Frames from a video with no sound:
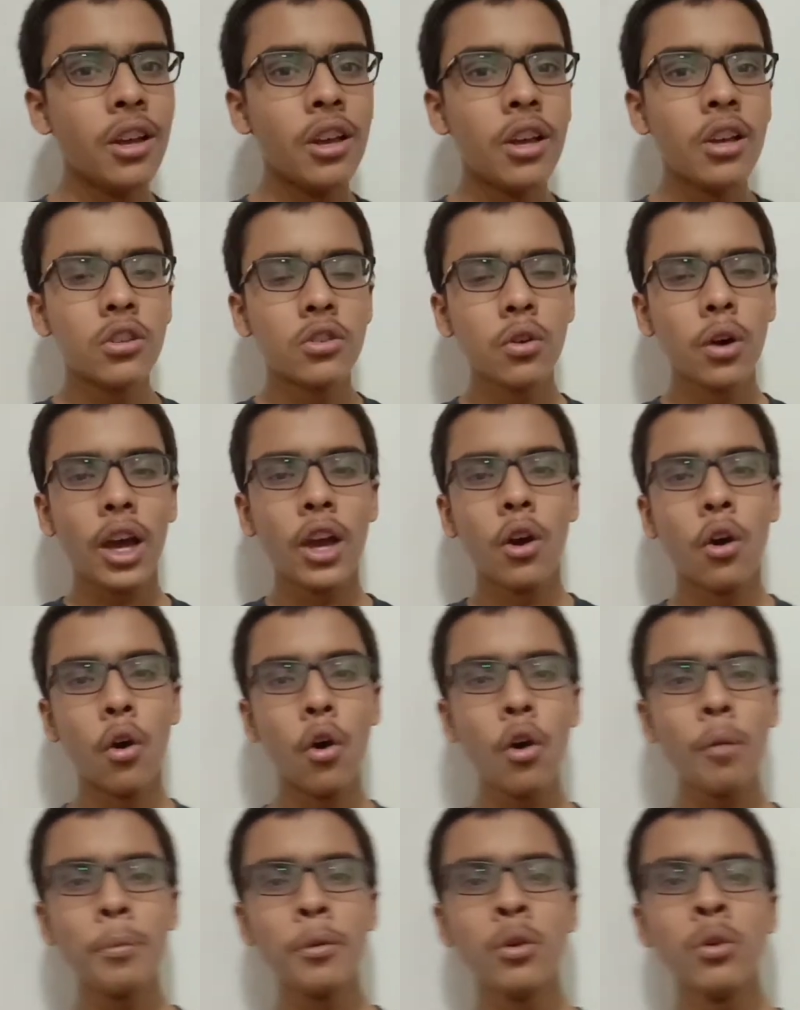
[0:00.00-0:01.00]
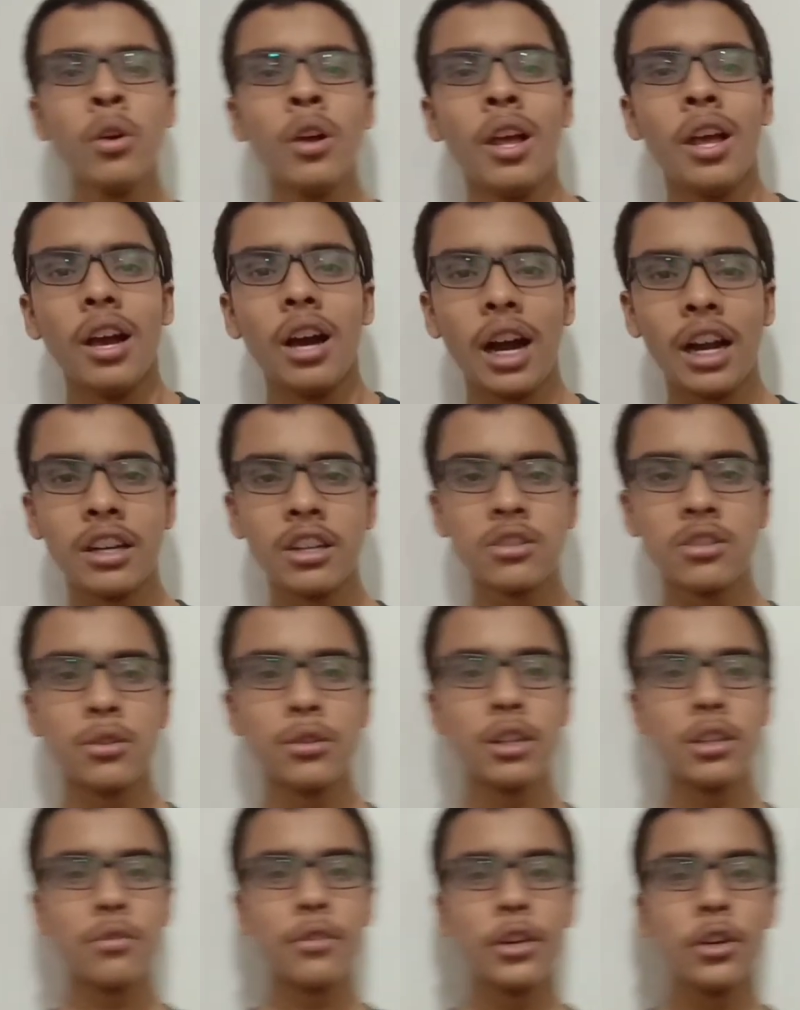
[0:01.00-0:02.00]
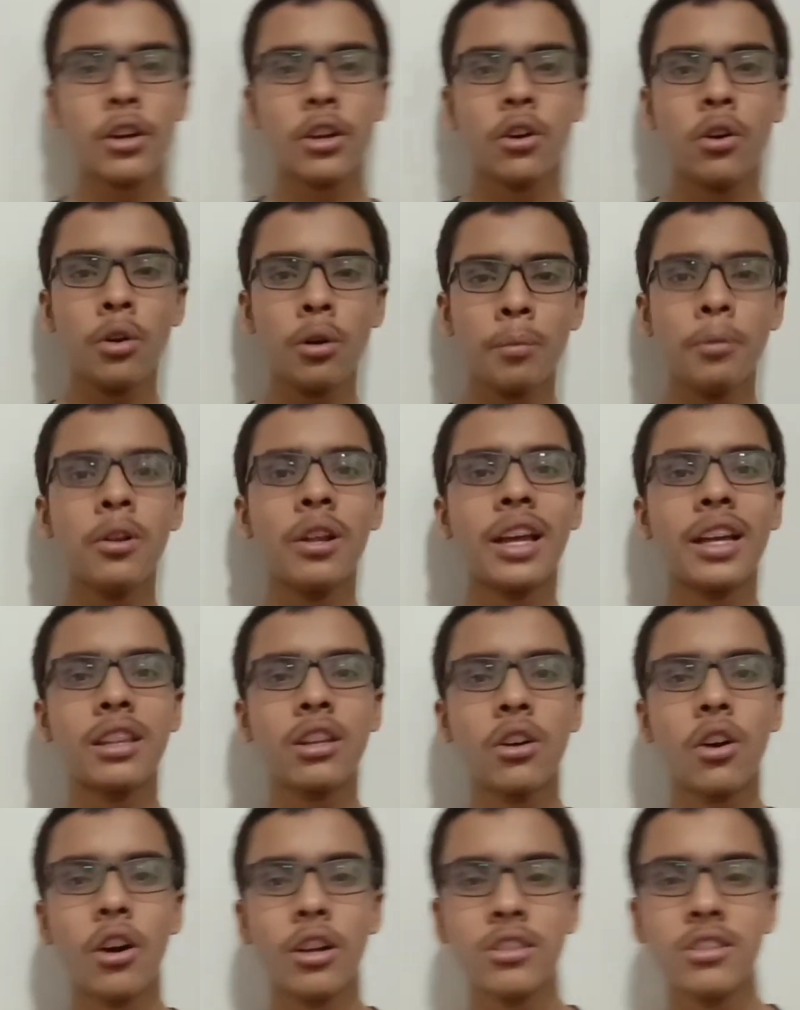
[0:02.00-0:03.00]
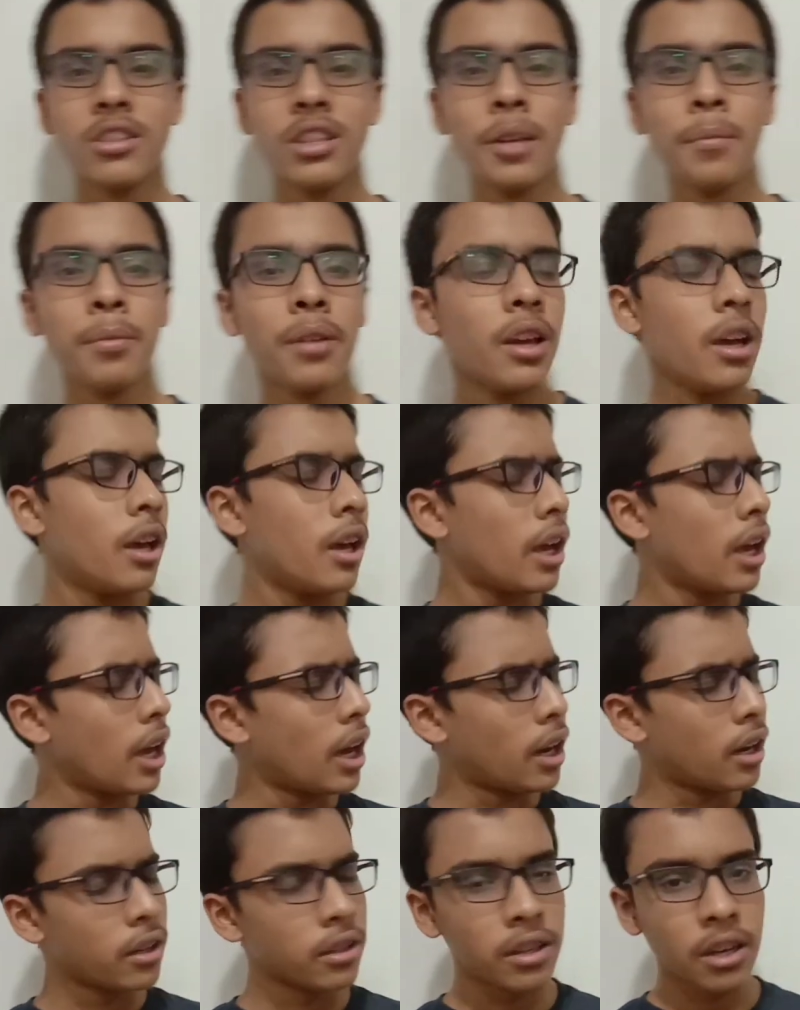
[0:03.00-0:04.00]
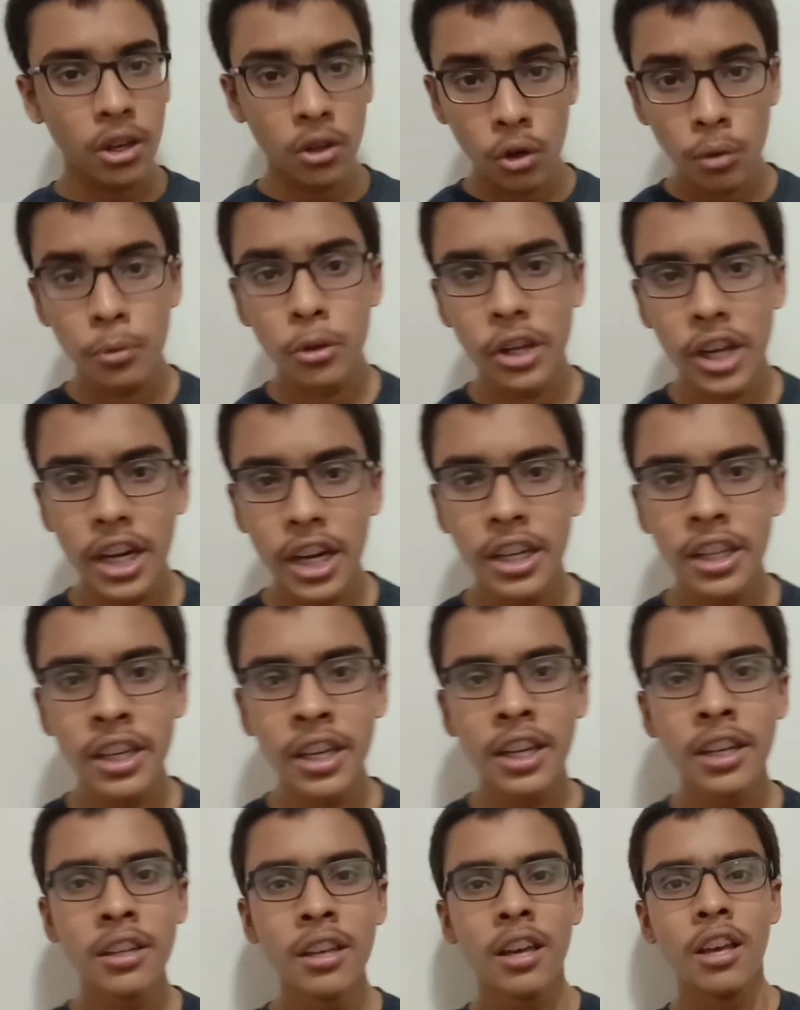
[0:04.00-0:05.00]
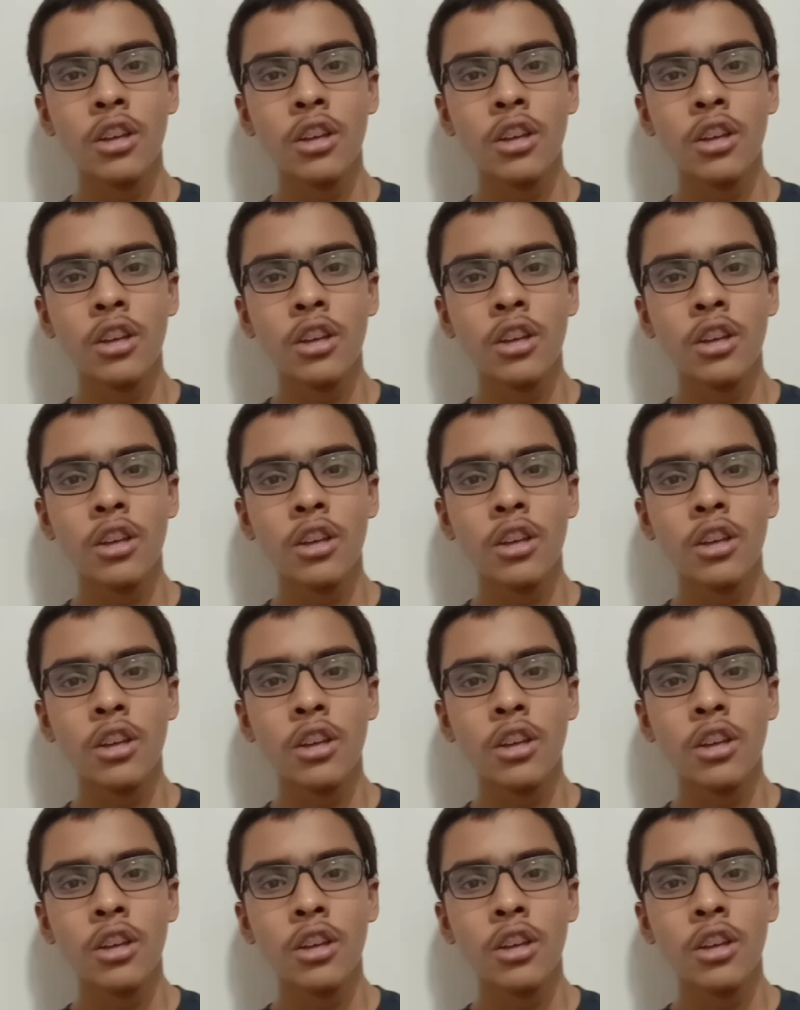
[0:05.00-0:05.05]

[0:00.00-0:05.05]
So I hope you understood this video, and I hope you like the concept, and I hope you're getting it.